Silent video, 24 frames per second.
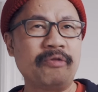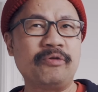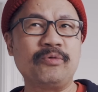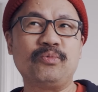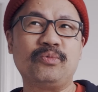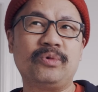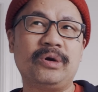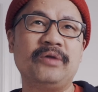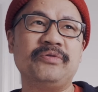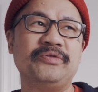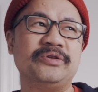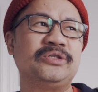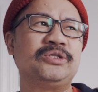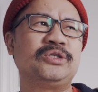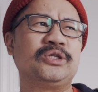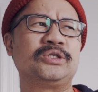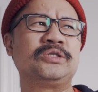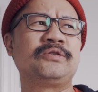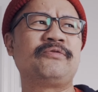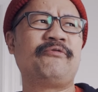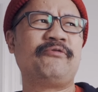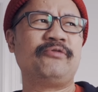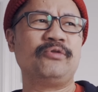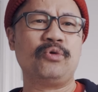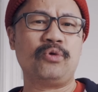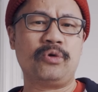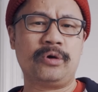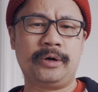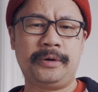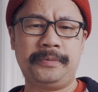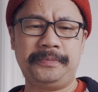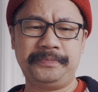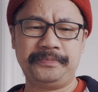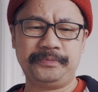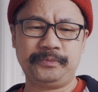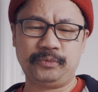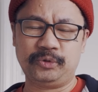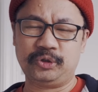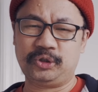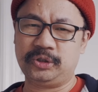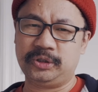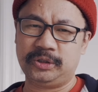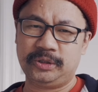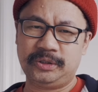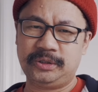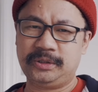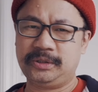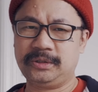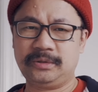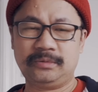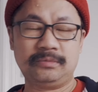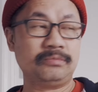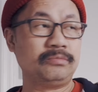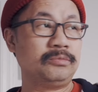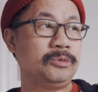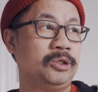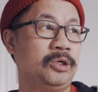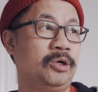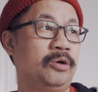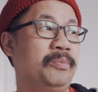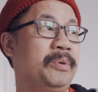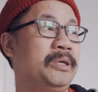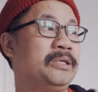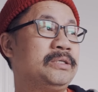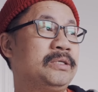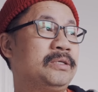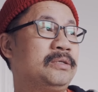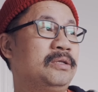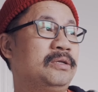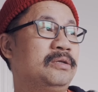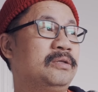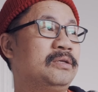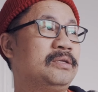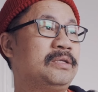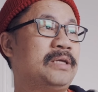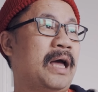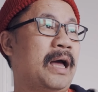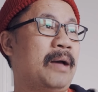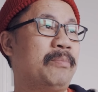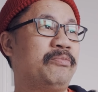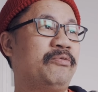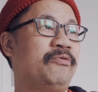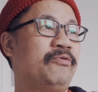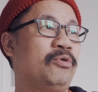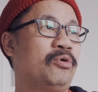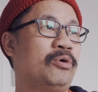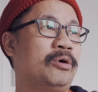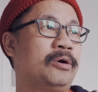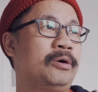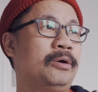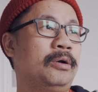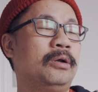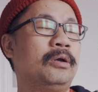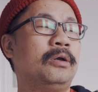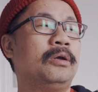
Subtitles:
We're on the 6th floor, which is, basically the top floor.